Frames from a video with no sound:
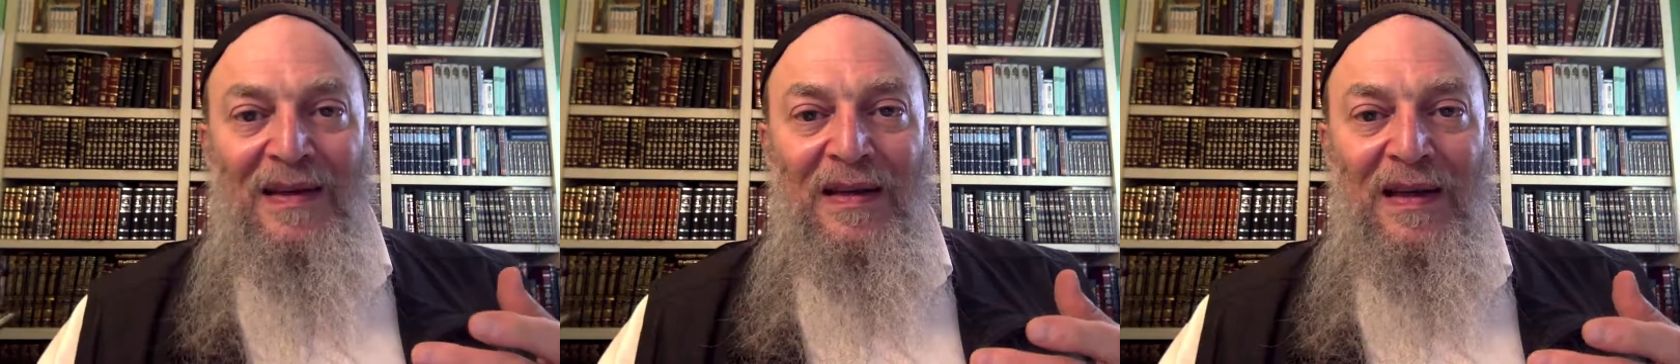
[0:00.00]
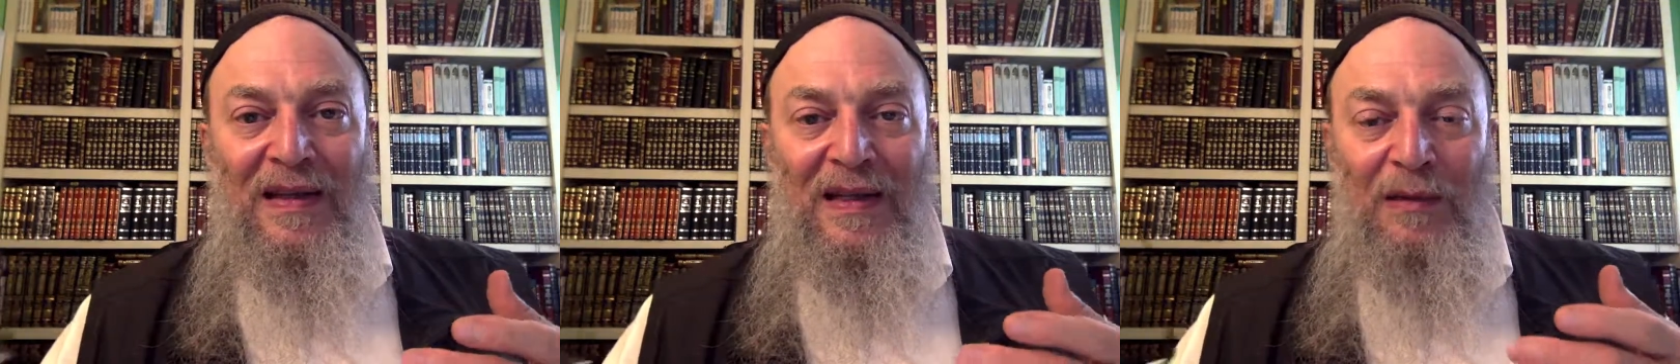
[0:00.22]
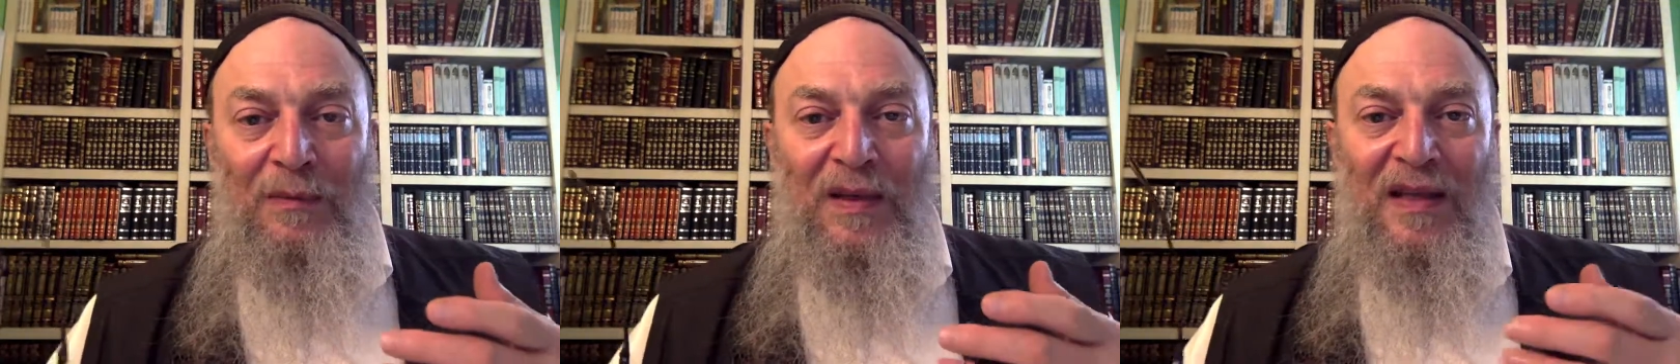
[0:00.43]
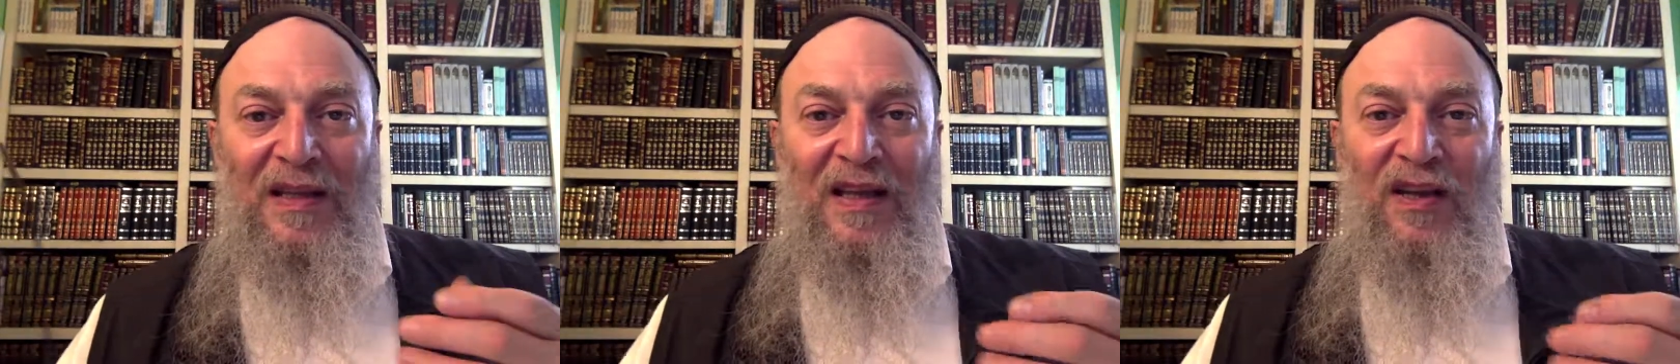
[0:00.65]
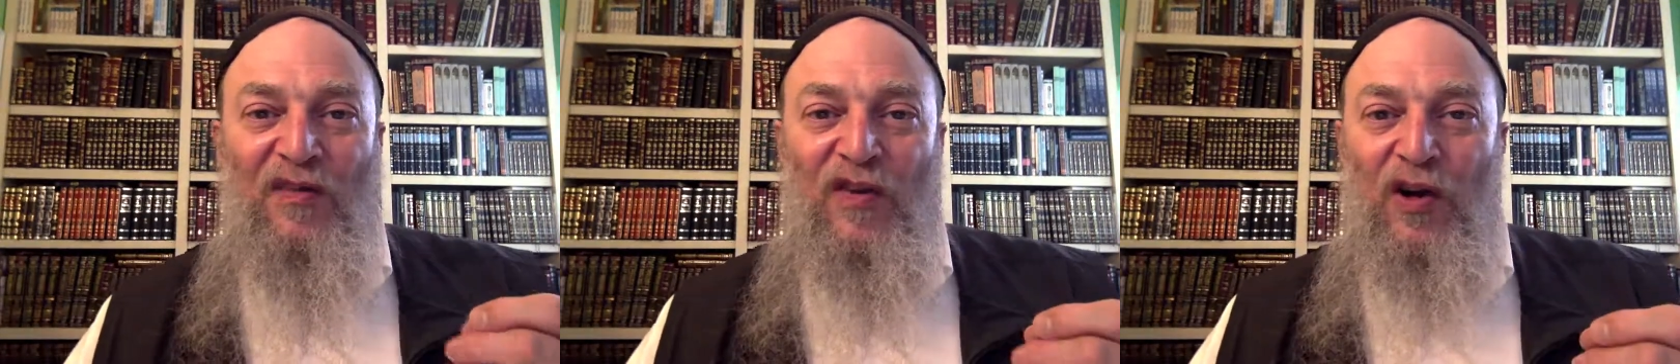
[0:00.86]
it can be a
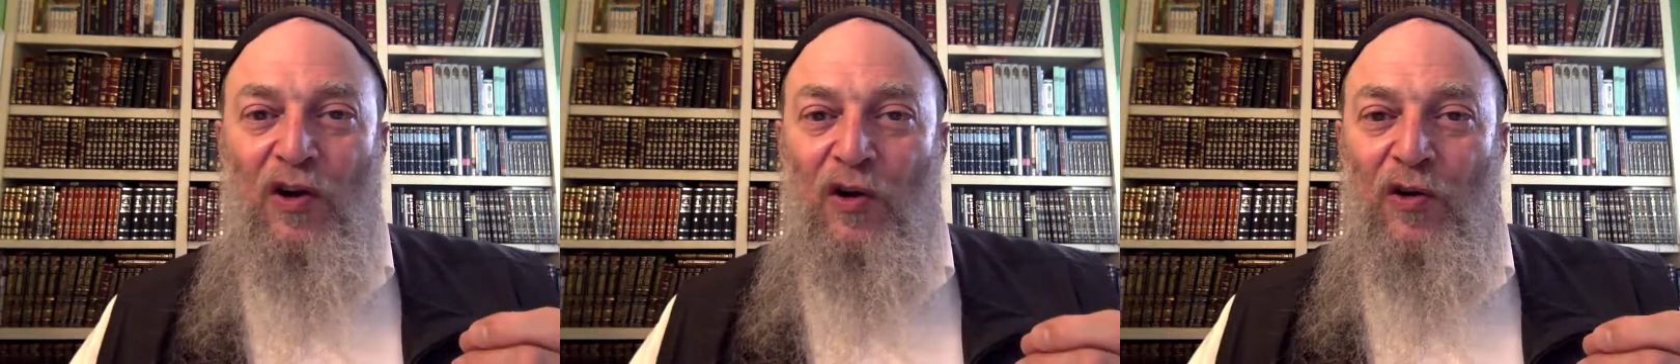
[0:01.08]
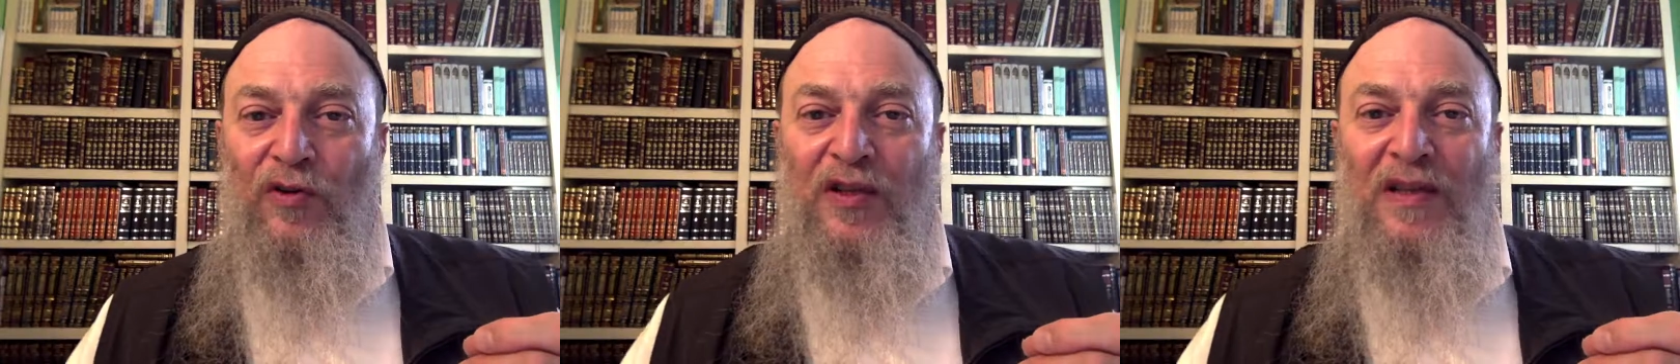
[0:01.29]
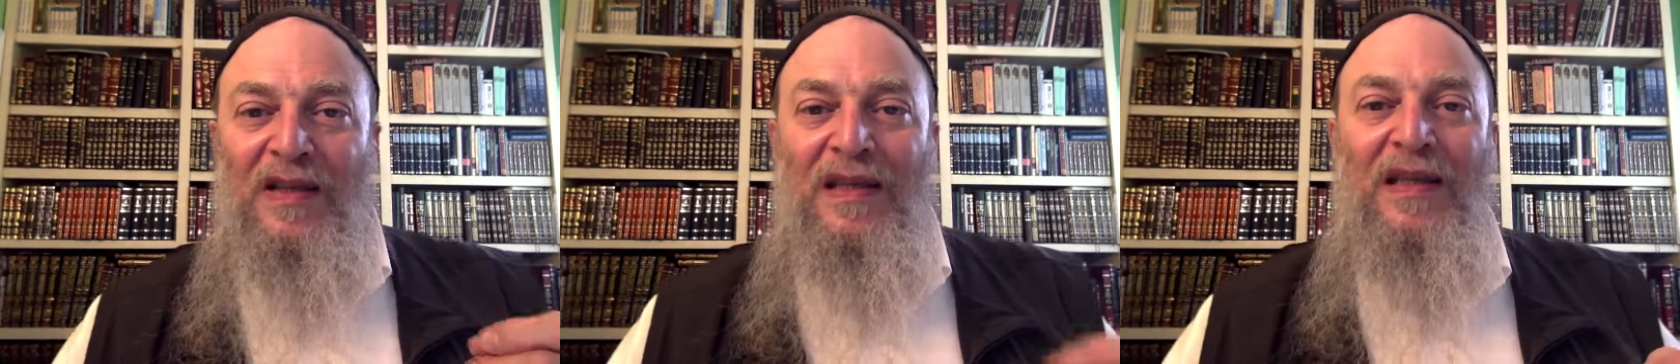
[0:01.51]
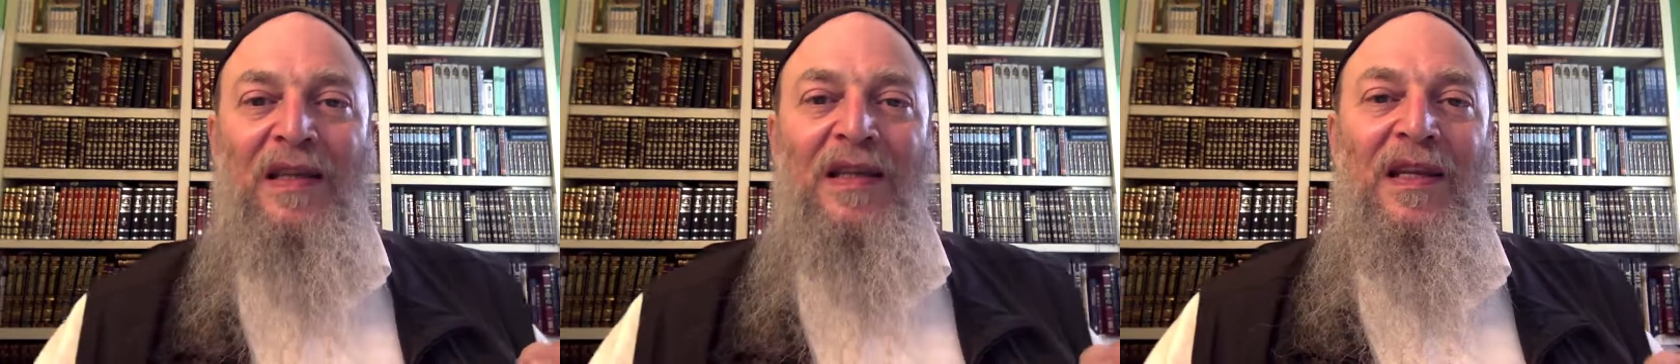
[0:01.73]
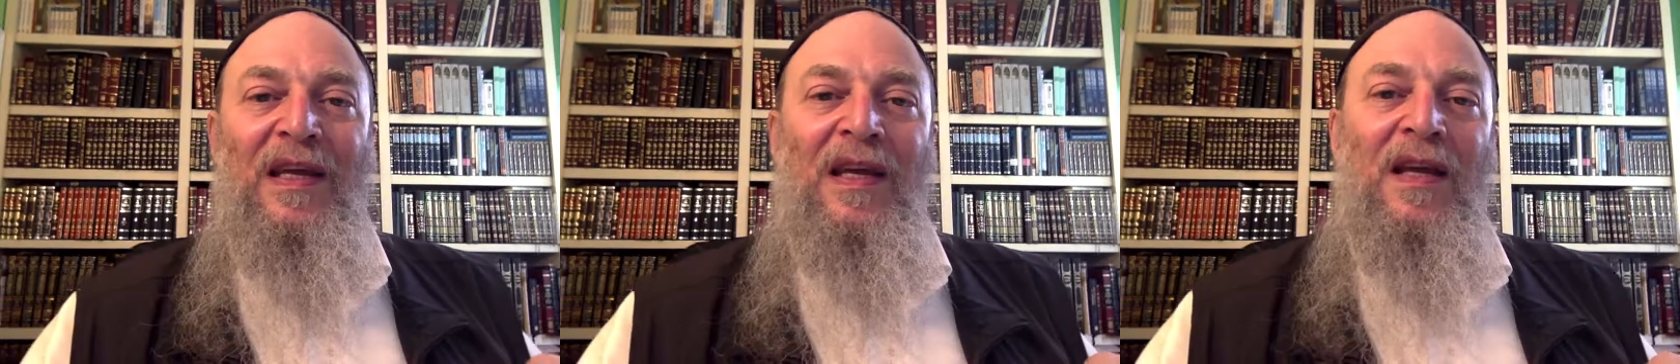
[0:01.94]
difficulty
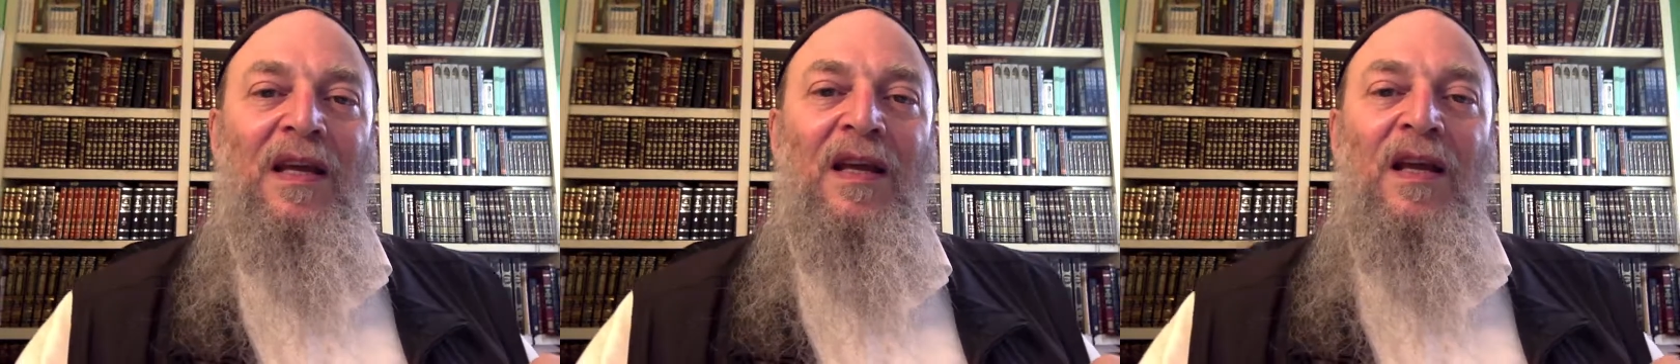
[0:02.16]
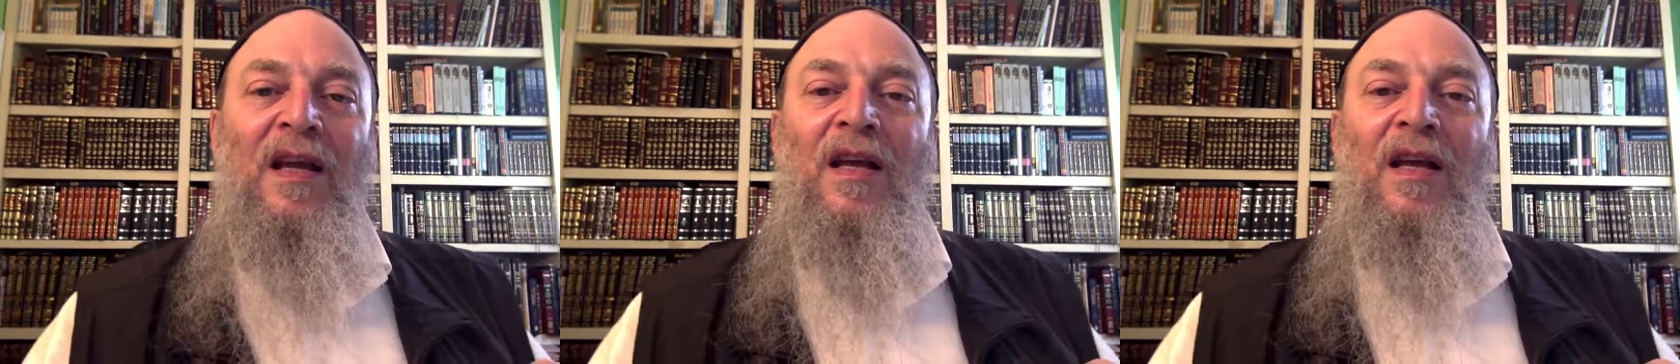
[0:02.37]
dealing